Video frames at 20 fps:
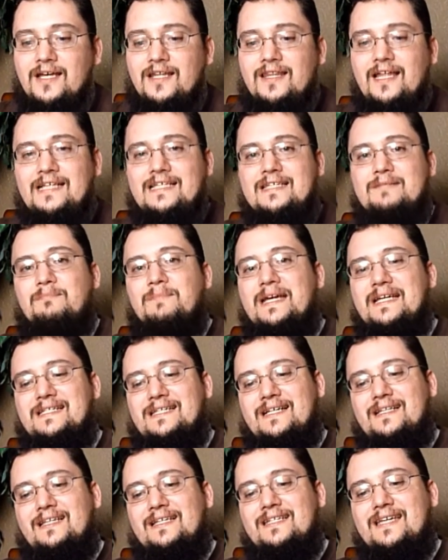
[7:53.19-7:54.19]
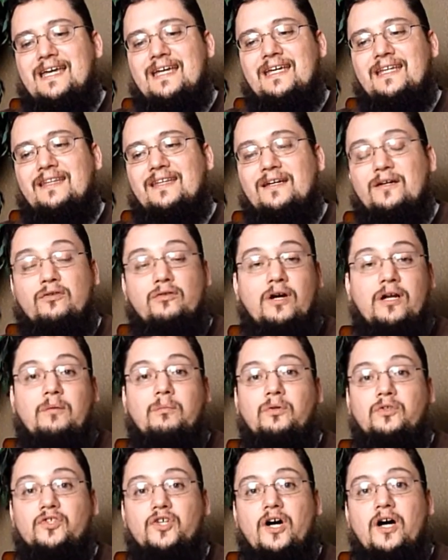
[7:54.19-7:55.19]
that's basically taking the
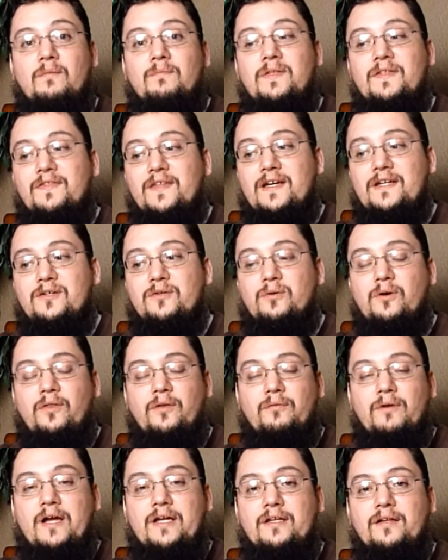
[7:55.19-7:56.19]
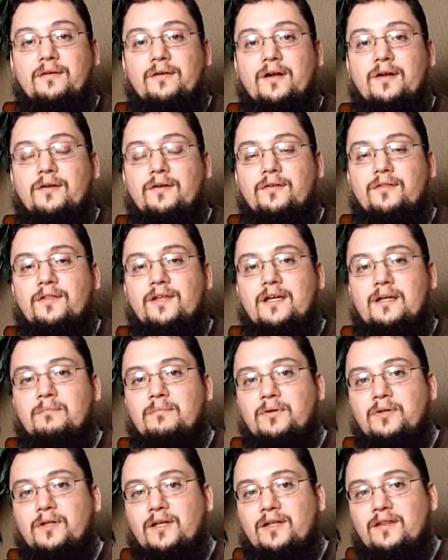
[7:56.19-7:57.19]
incredible job that they do on the regular Unearthly and
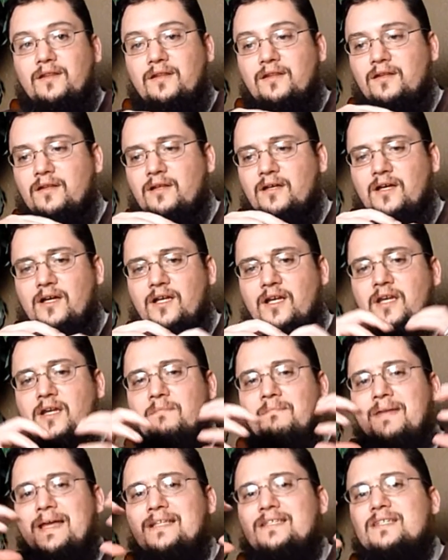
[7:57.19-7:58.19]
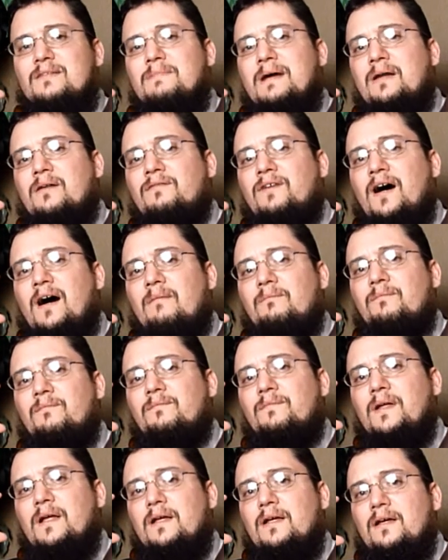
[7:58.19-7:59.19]
putting an immense amount of hop
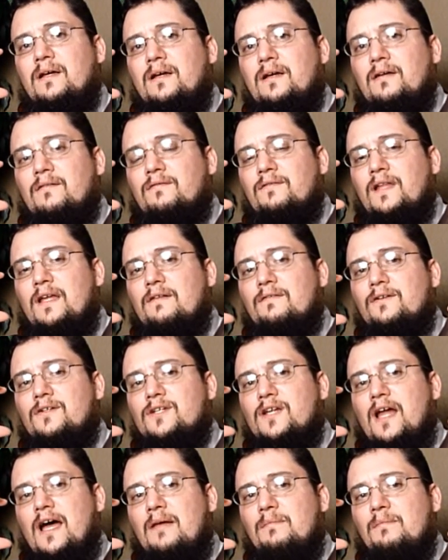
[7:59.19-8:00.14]
flavors and